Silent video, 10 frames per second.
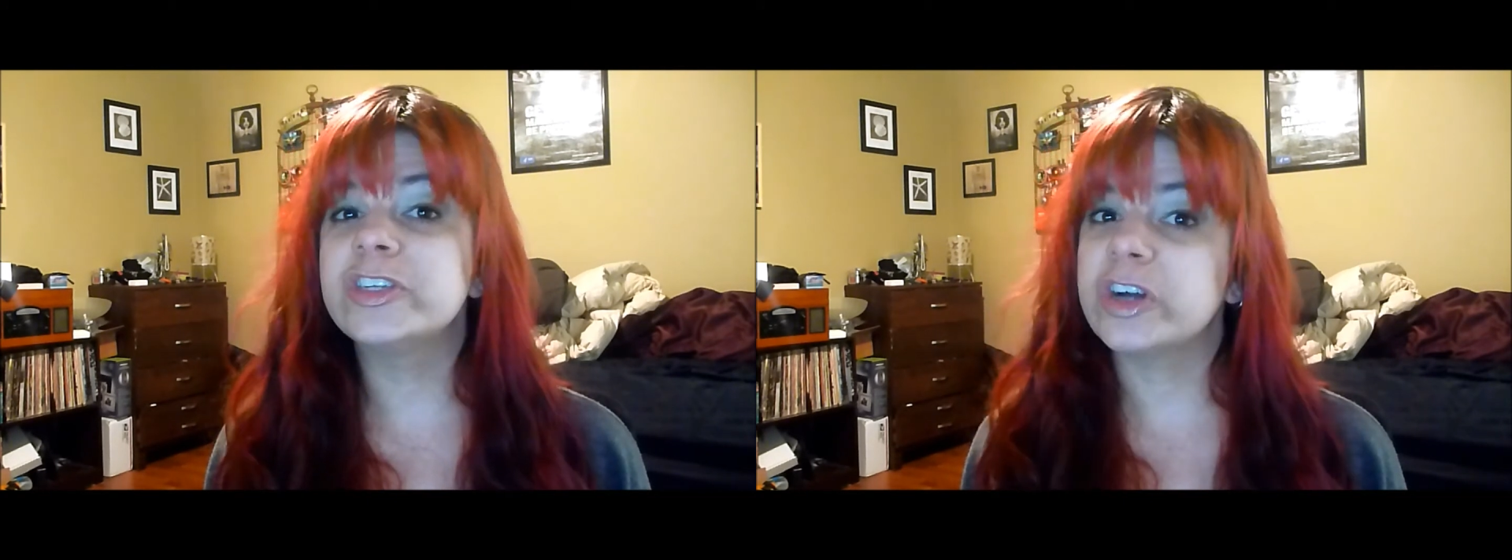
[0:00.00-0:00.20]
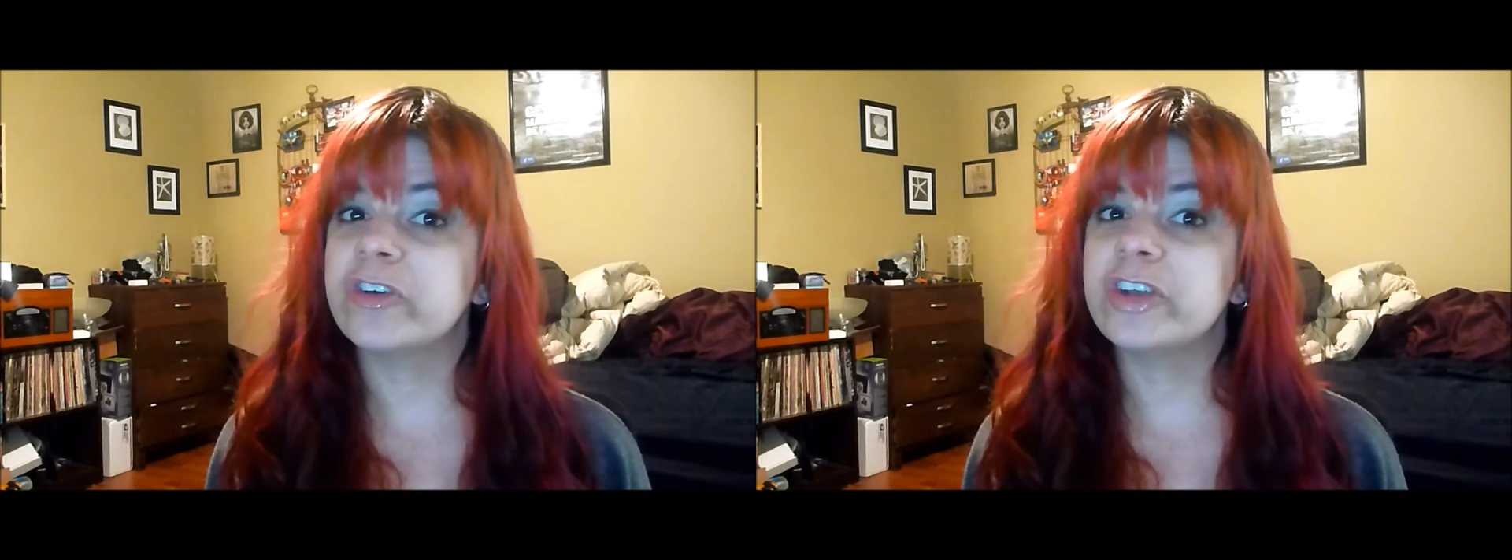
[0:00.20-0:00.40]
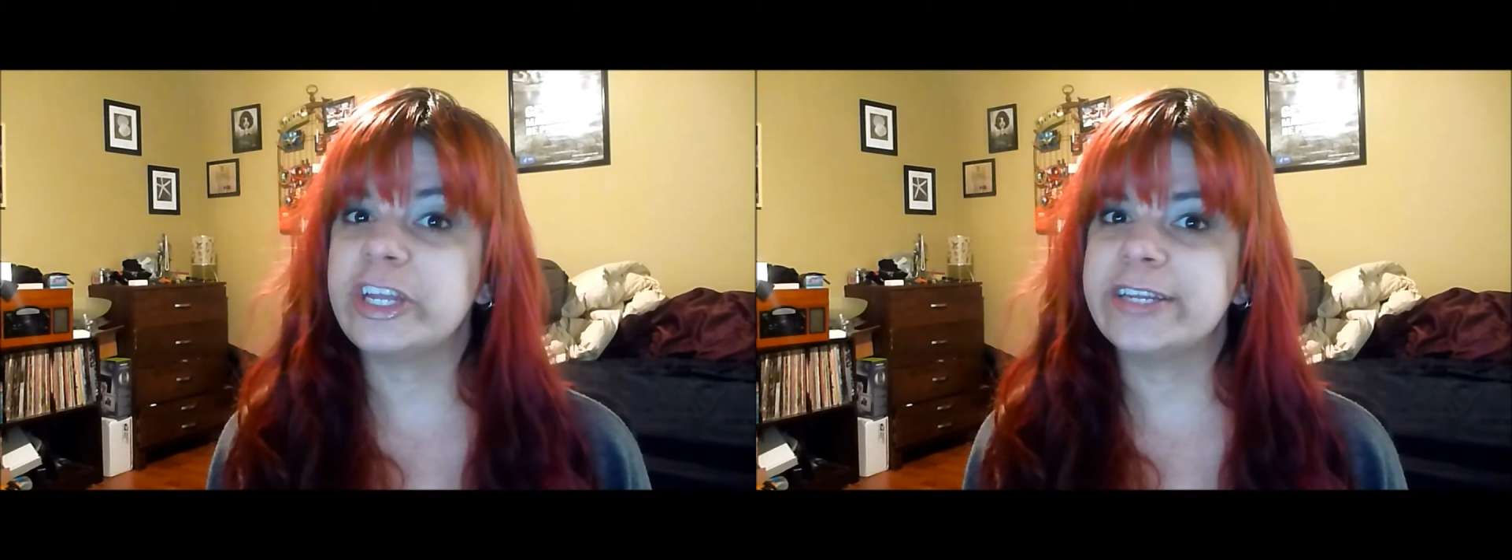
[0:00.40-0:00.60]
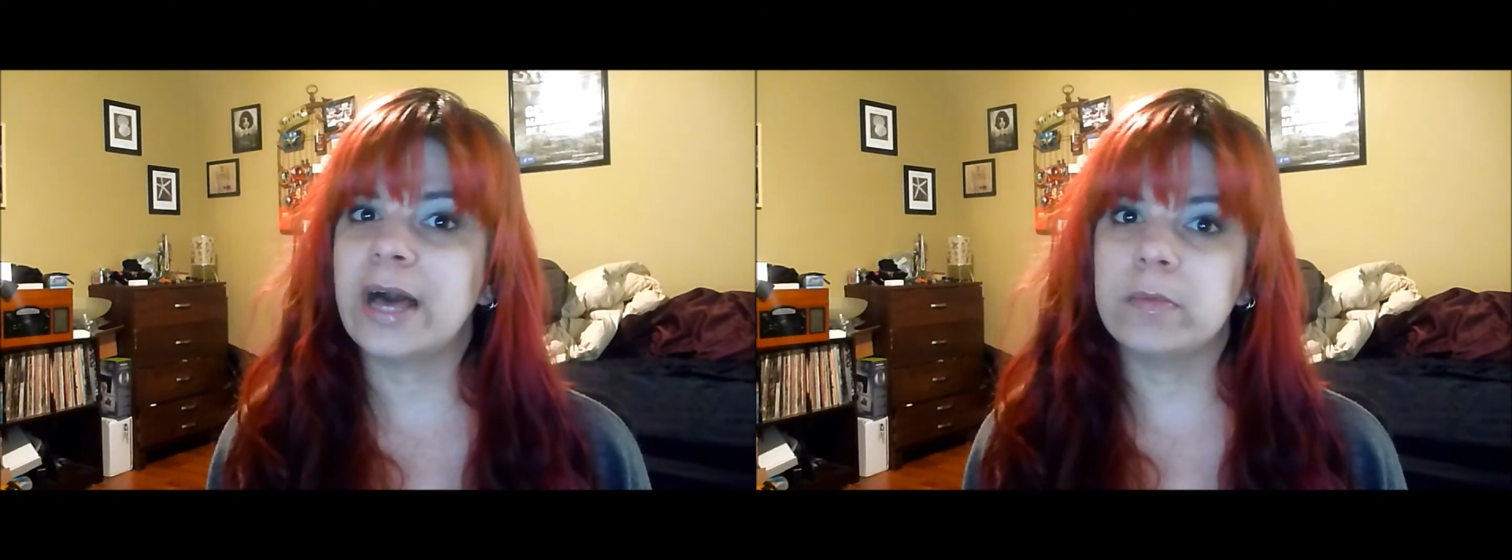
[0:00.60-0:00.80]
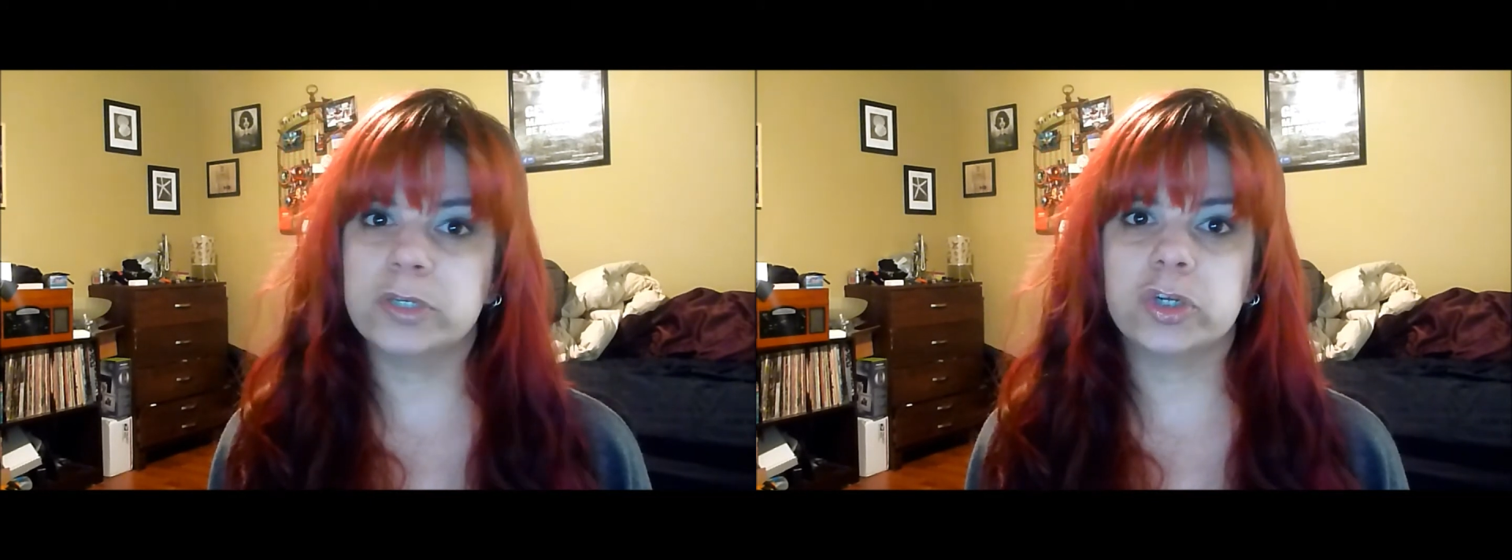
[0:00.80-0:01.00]
don't need
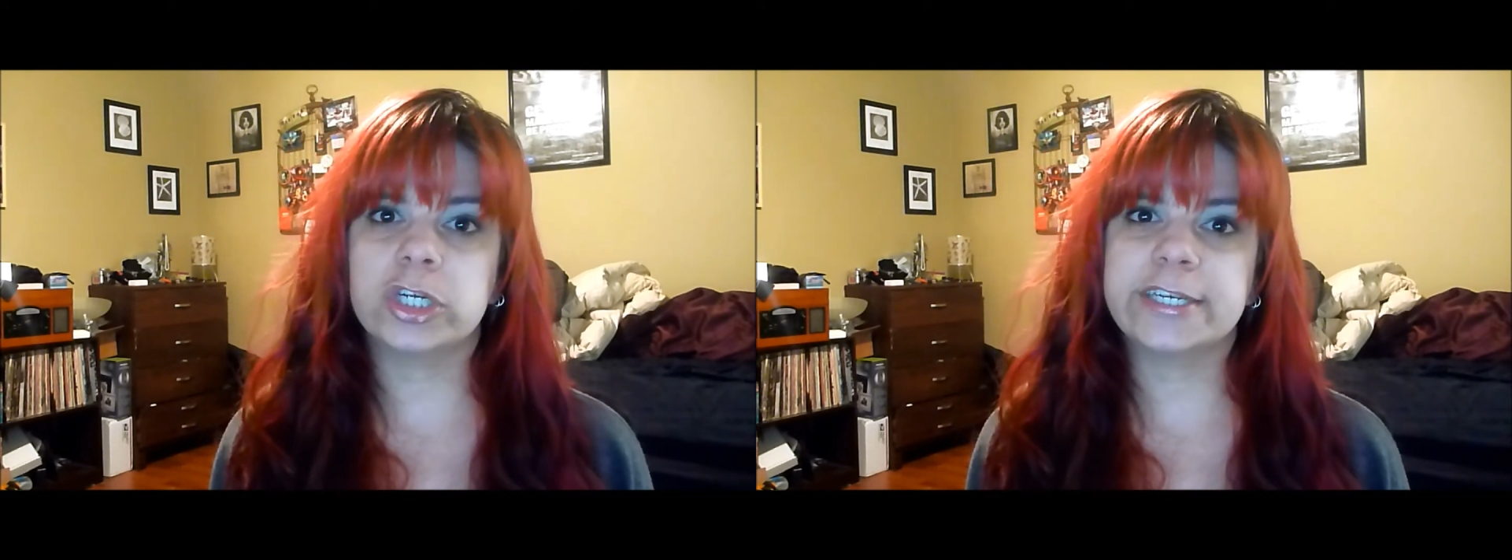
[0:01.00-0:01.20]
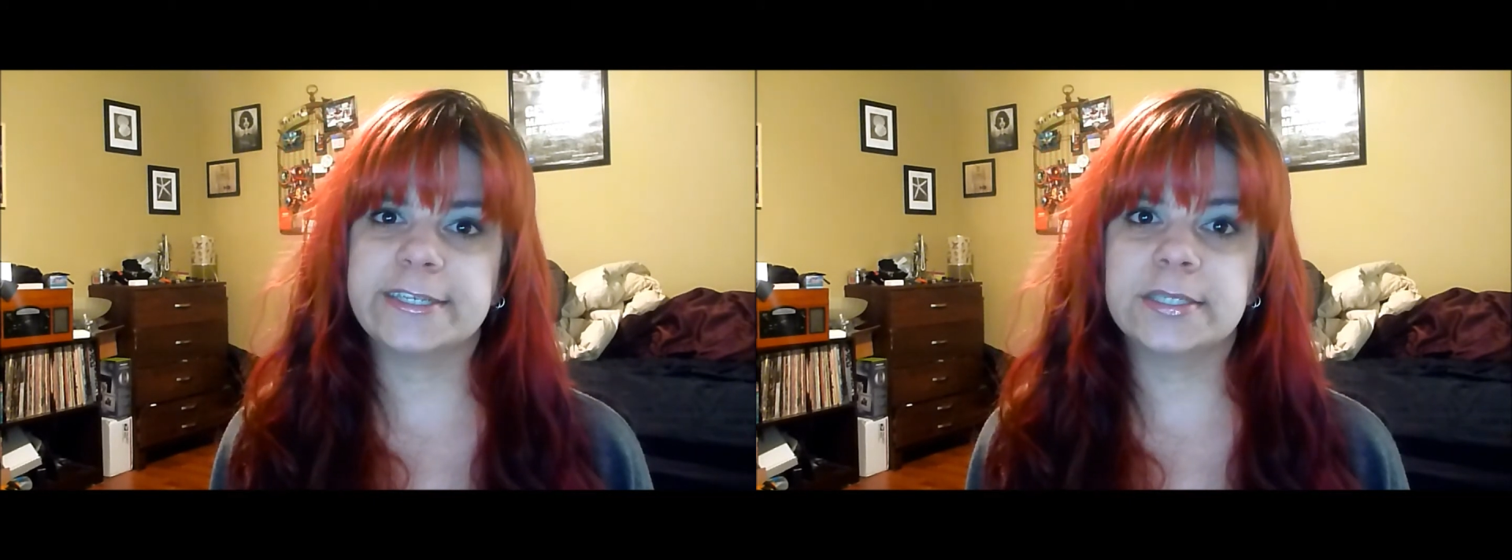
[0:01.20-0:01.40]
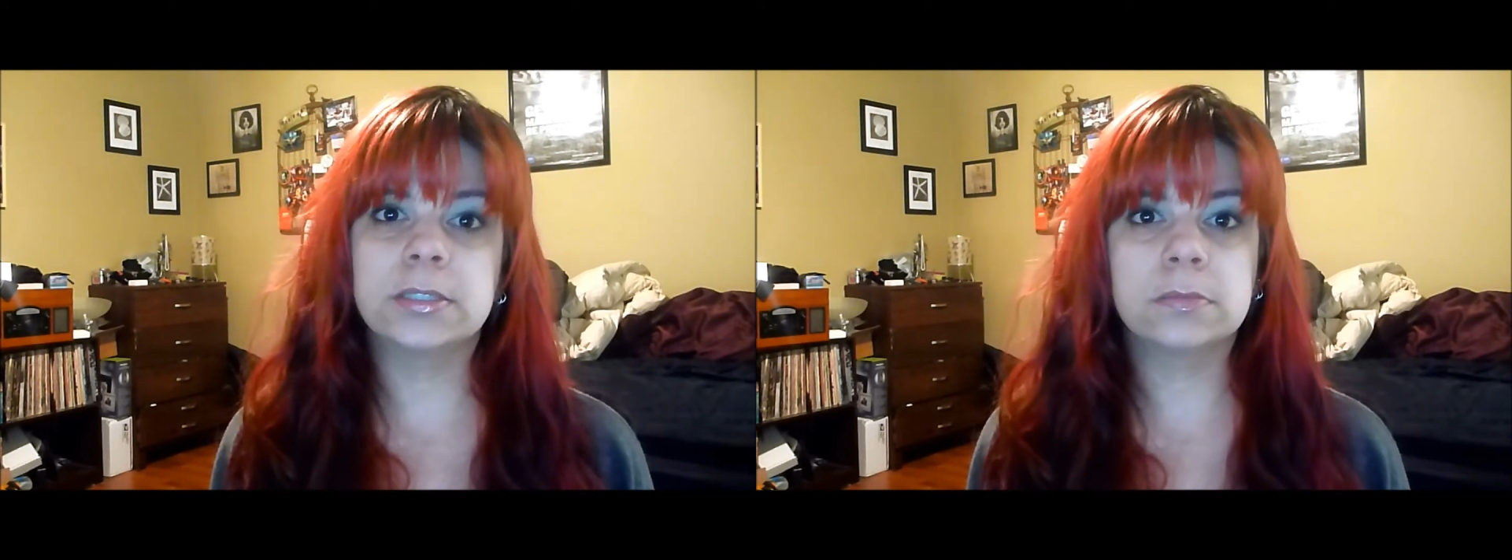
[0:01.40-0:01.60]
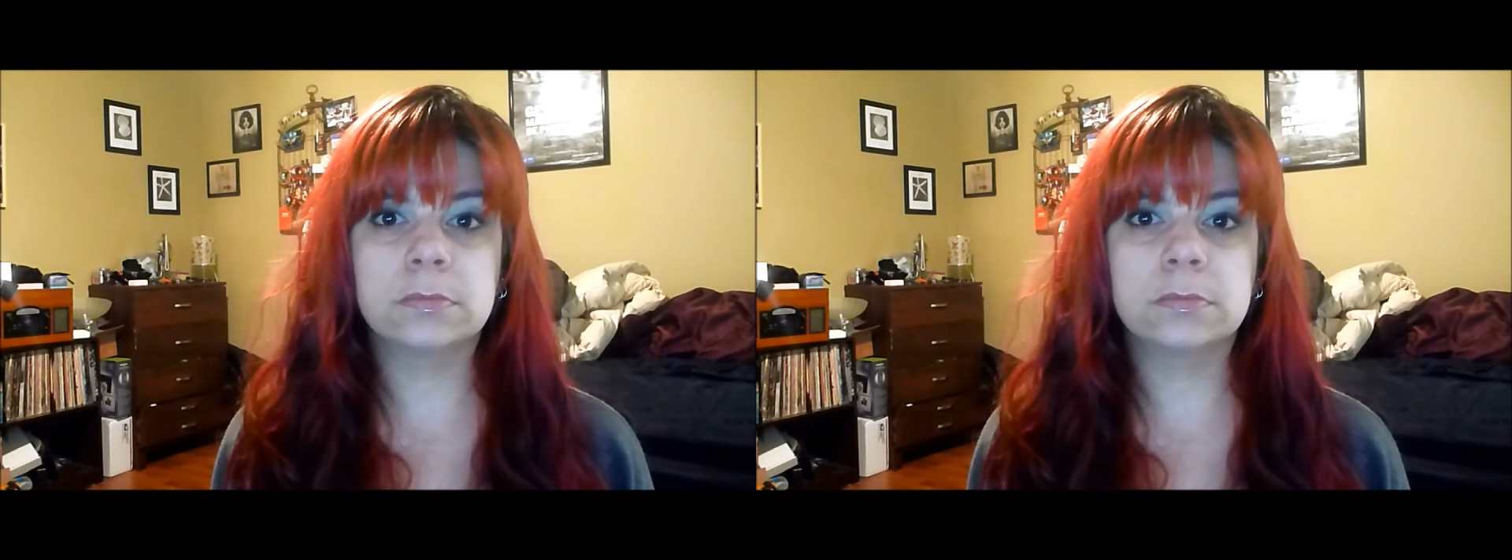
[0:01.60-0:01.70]
laboratories.